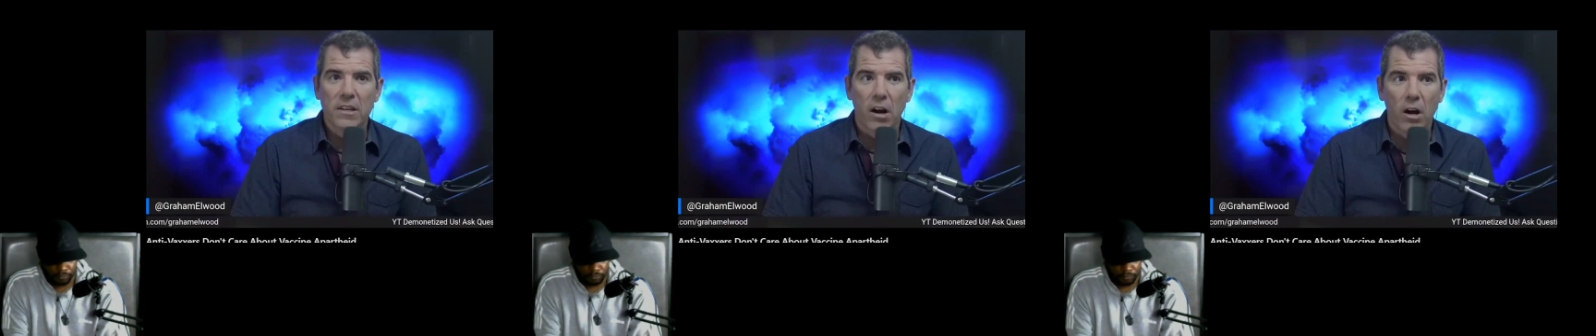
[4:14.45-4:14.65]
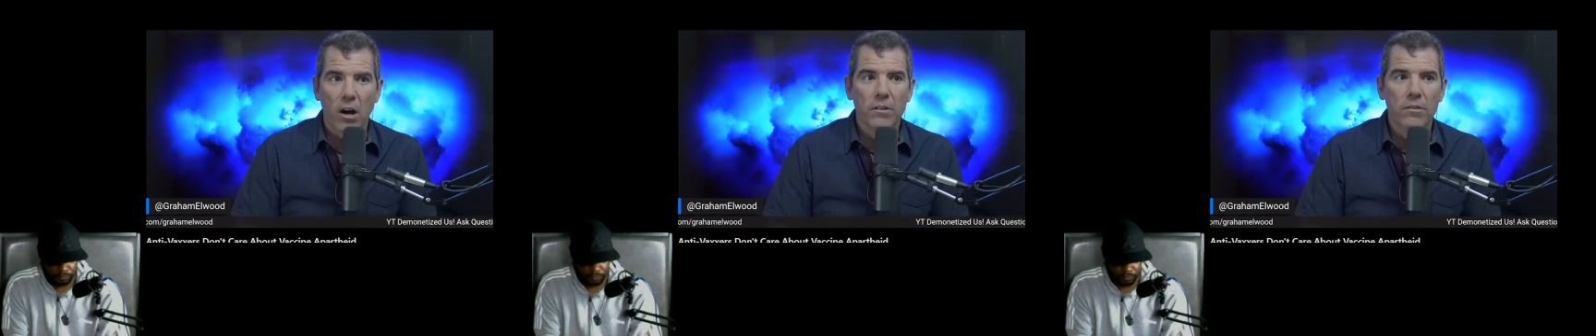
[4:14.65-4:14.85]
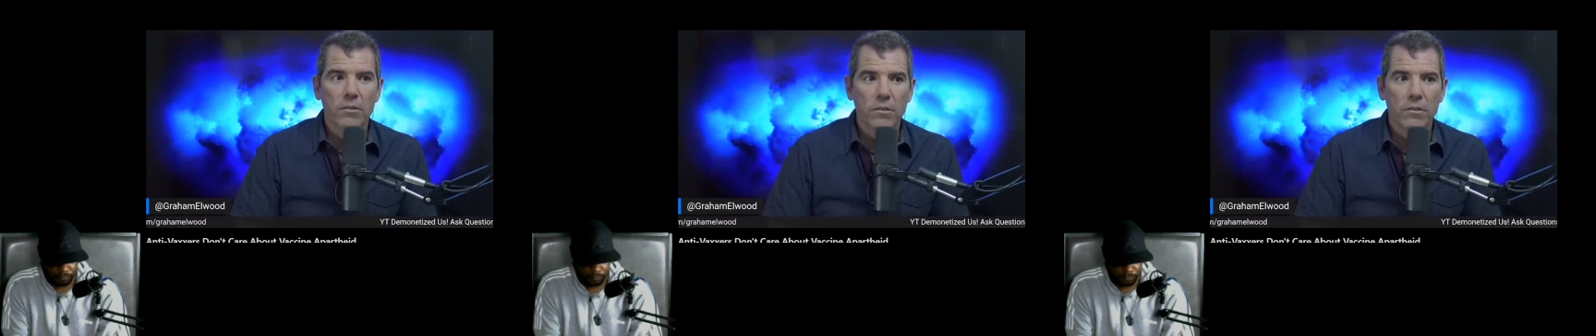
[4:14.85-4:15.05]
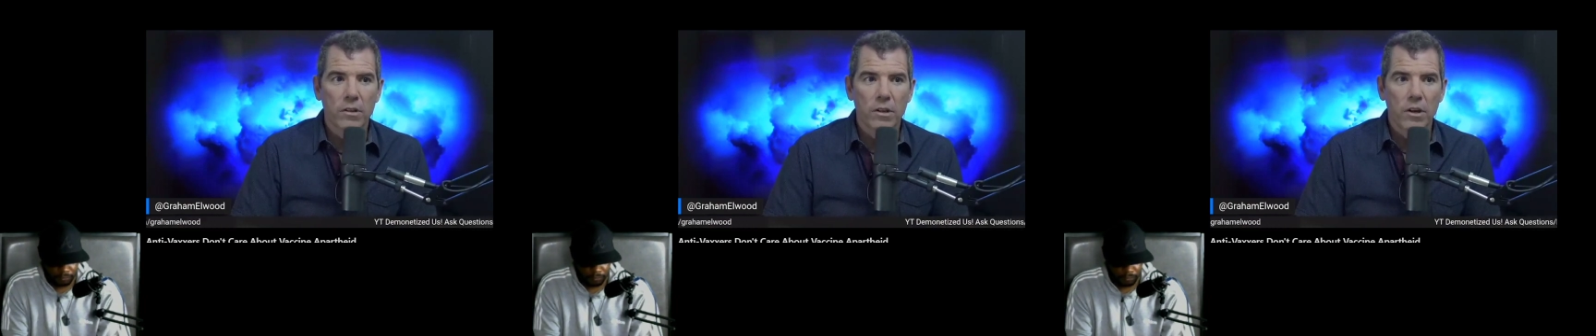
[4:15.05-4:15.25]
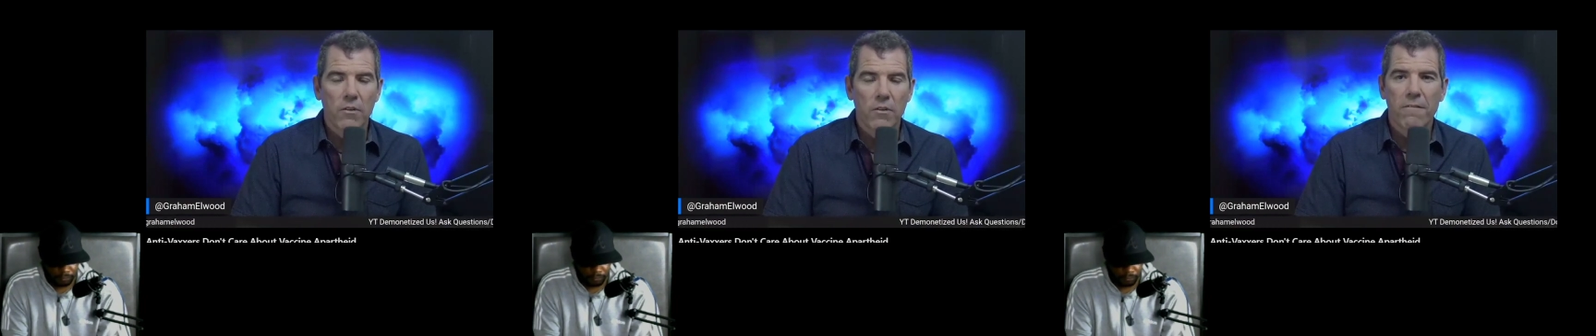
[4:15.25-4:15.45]

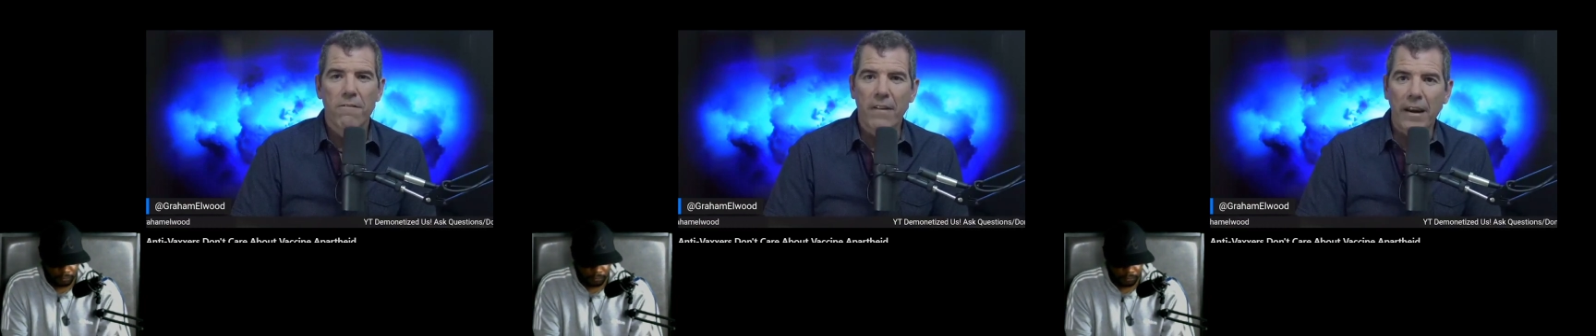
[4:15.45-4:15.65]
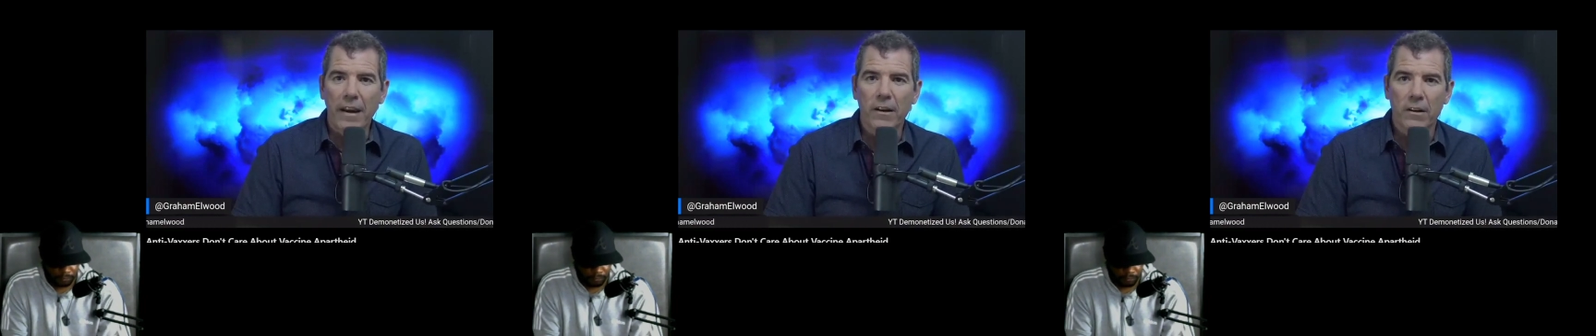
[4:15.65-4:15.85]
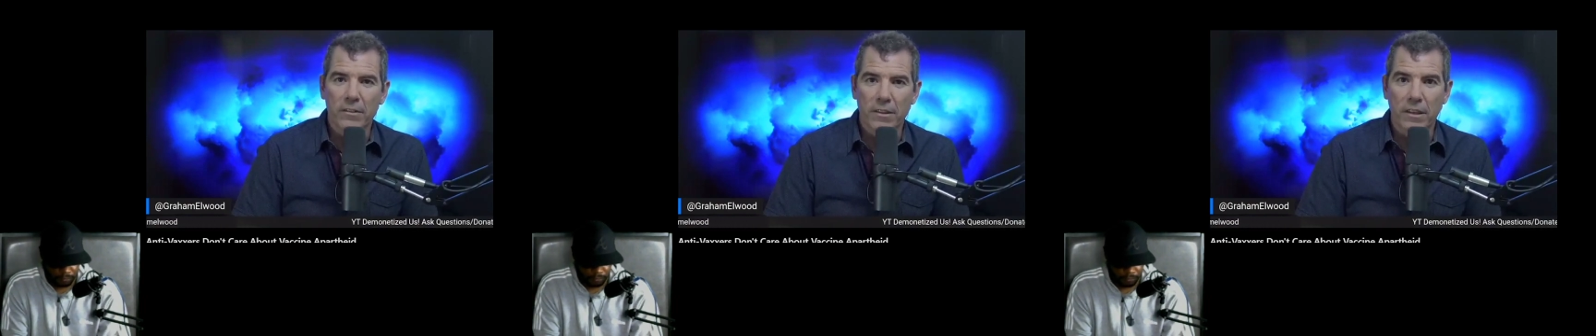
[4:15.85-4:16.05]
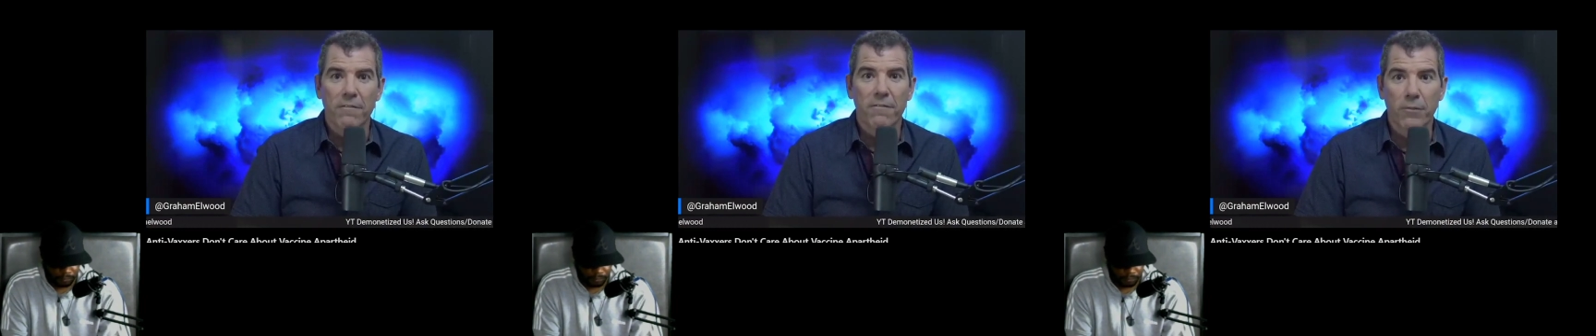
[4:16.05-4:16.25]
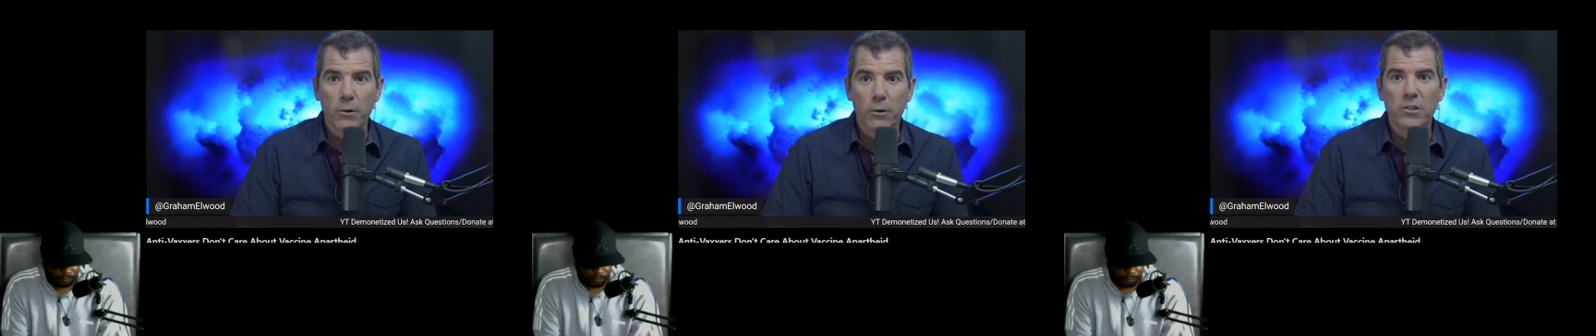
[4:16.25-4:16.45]
unfair that
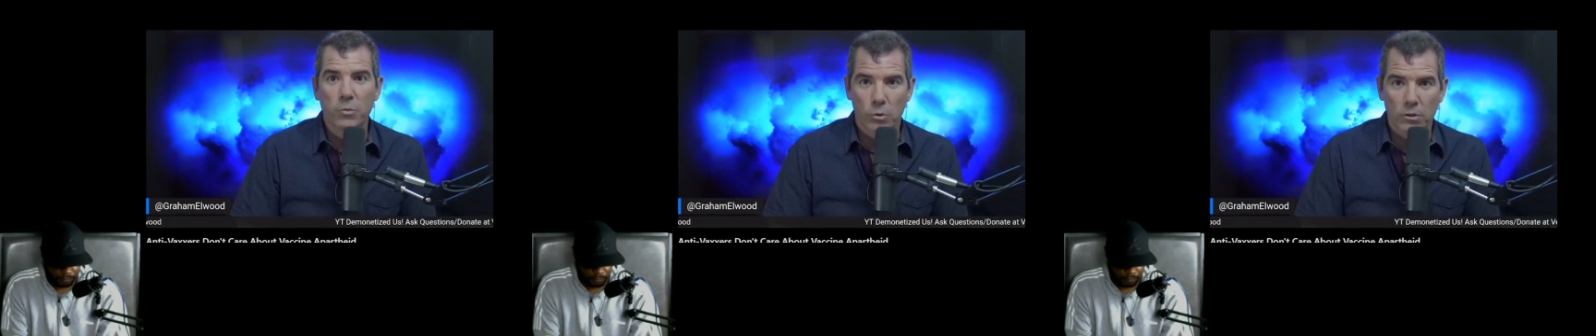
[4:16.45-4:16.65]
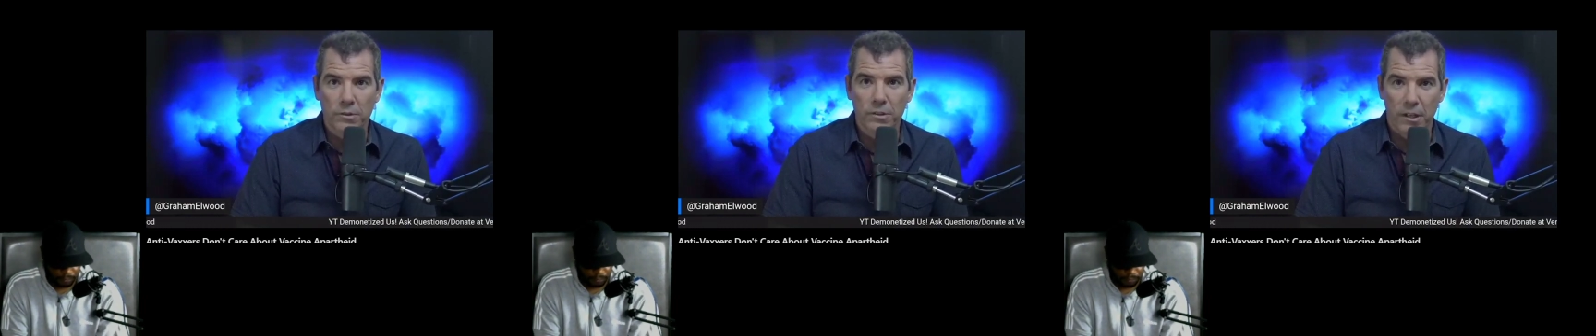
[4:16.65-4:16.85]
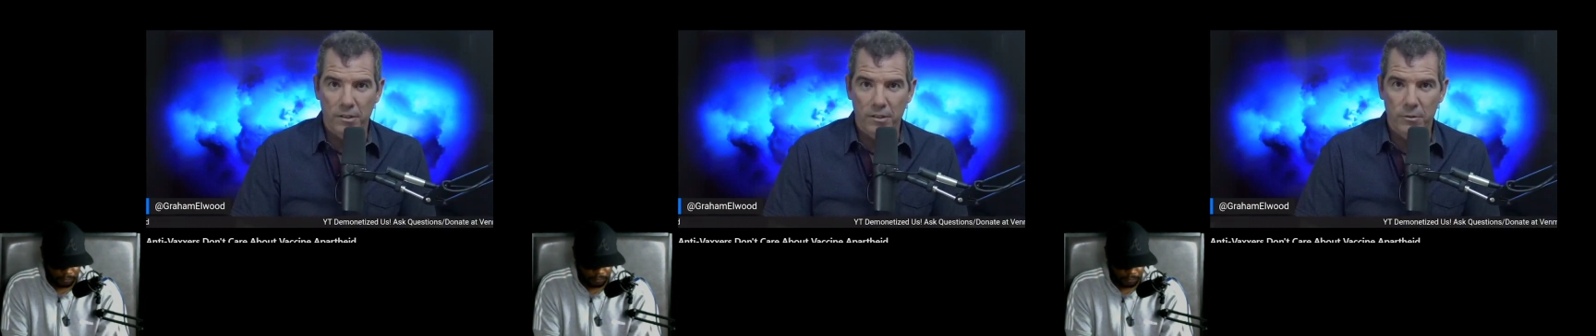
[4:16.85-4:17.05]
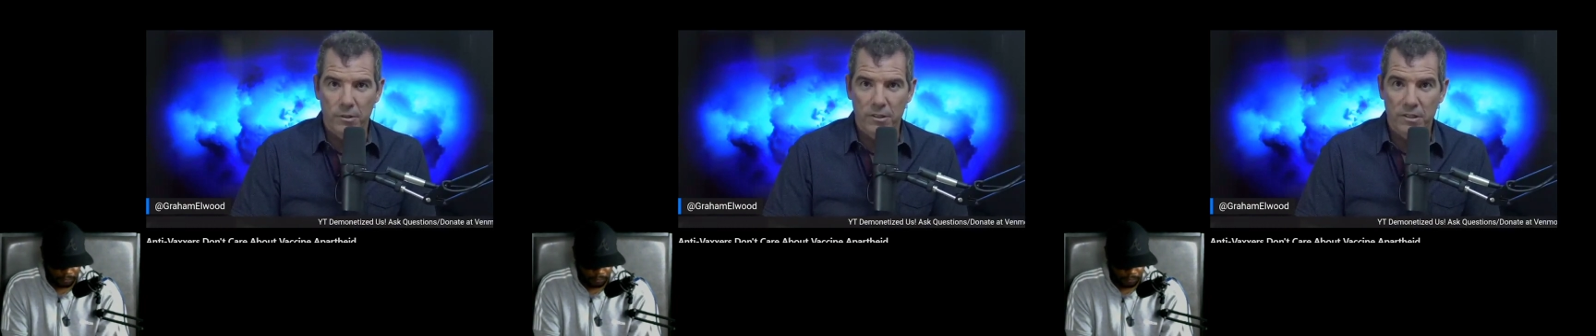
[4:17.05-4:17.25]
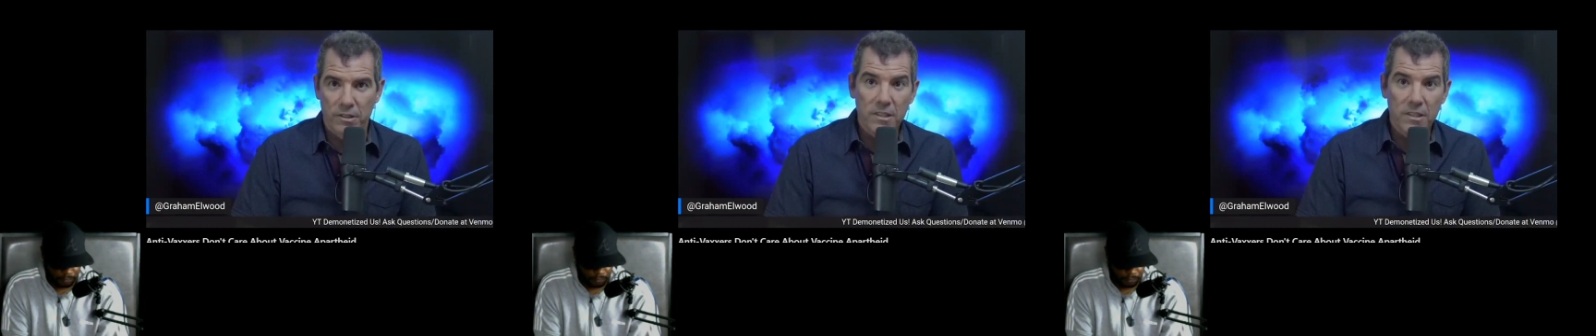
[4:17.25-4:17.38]
first world countries,